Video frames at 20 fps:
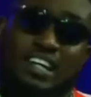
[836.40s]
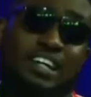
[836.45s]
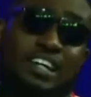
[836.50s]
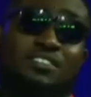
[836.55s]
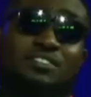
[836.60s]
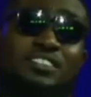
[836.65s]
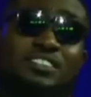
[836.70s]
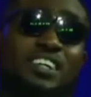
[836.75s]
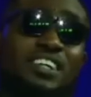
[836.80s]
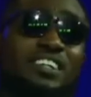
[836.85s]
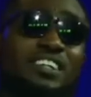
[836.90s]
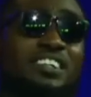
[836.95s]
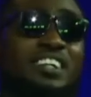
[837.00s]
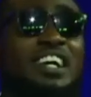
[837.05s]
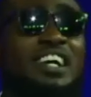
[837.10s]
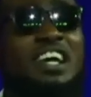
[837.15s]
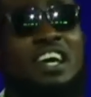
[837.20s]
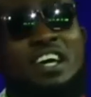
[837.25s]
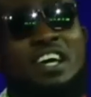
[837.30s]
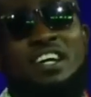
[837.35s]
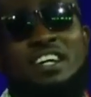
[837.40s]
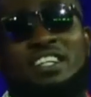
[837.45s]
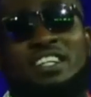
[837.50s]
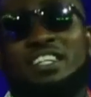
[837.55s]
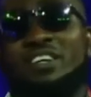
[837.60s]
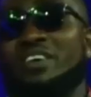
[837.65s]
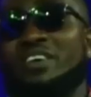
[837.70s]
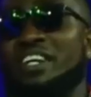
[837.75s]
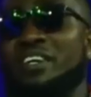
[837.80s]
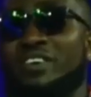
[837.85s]
Like I'm saying,
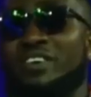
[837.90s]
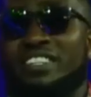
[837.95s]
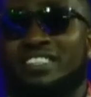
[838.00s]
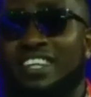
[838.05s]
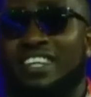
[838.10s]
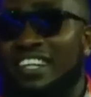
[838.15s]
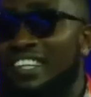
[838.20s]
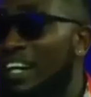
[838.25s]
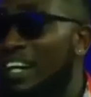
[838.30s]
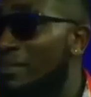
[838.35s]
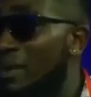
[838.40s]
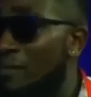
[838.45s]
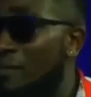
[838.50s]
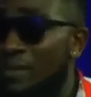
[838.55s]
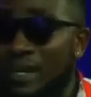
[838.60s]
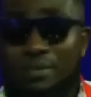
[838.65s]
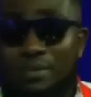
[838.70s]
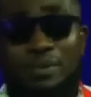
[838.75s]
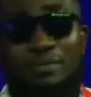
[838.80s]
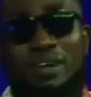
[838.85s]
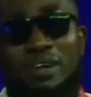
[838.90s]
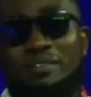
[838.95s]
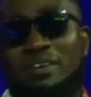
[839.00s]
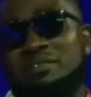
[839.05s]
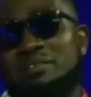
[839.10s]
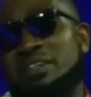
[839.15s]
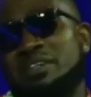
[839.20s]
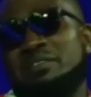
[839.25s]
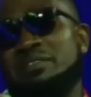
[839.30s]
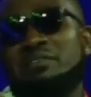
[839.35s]
the way they were saying about baby
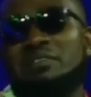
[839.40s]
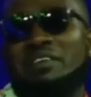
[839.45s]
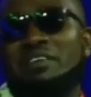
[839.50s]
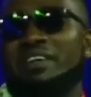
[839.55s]
mama